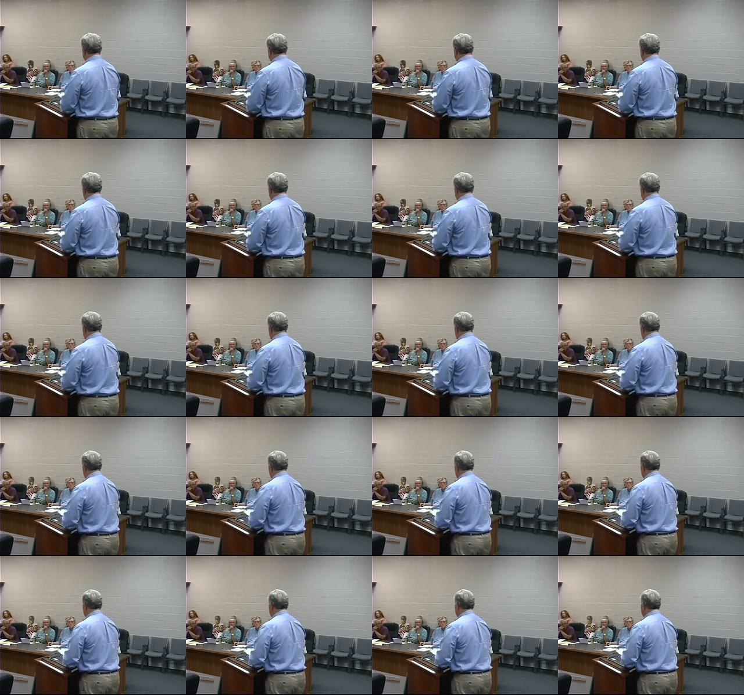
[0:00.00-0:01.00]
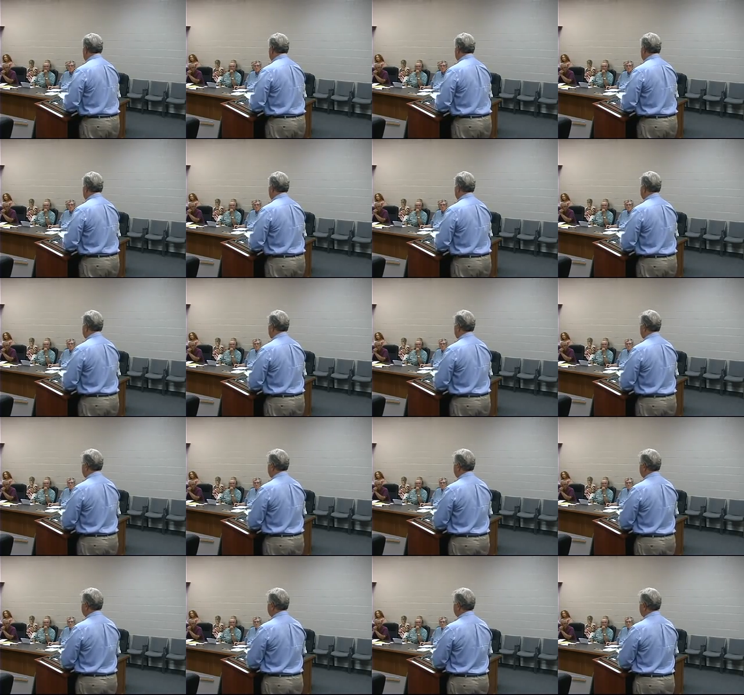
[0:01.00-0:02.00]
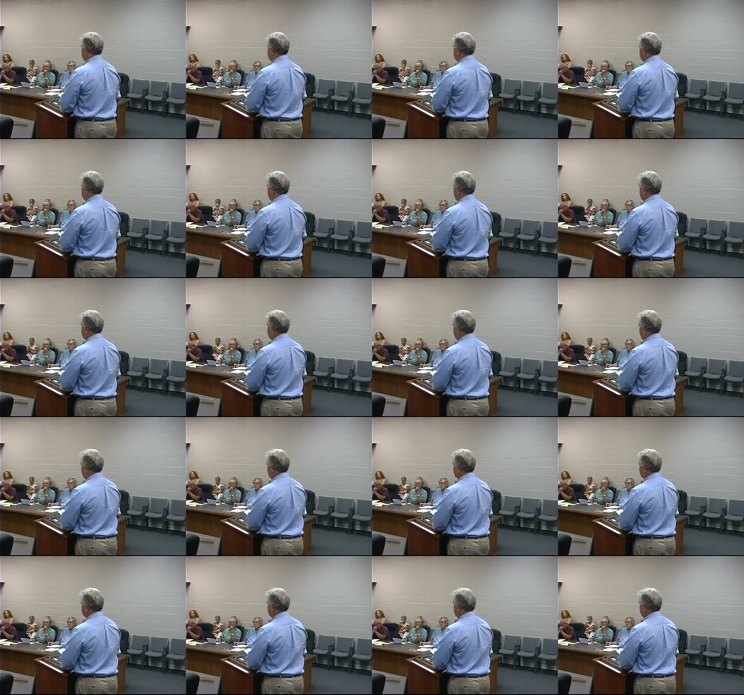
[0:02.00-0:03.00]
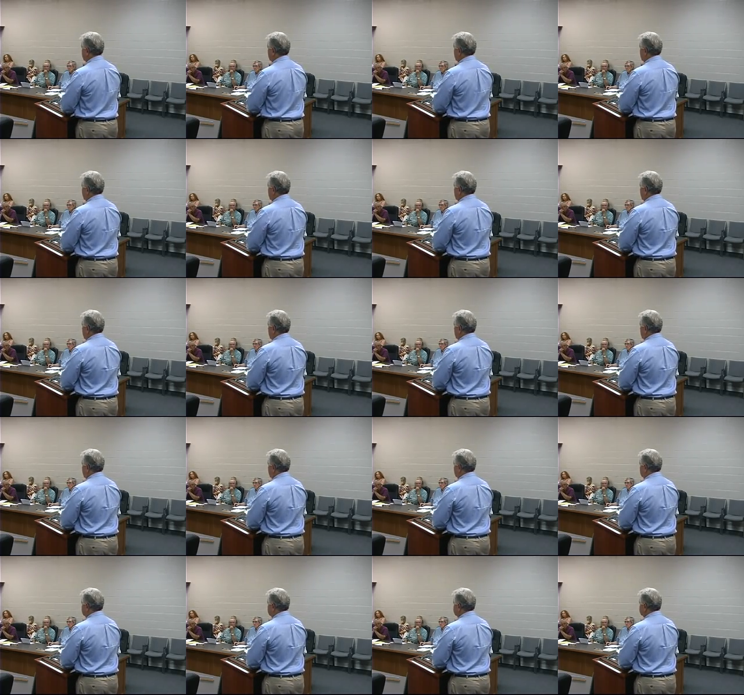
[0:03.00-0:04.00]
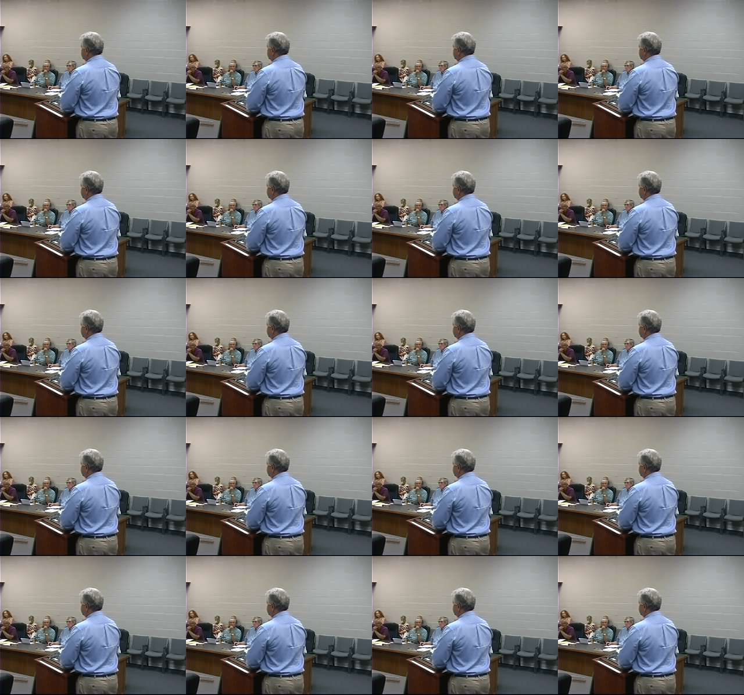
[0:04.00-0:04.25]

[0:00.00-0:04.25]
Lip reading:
[unreadable: no face in view]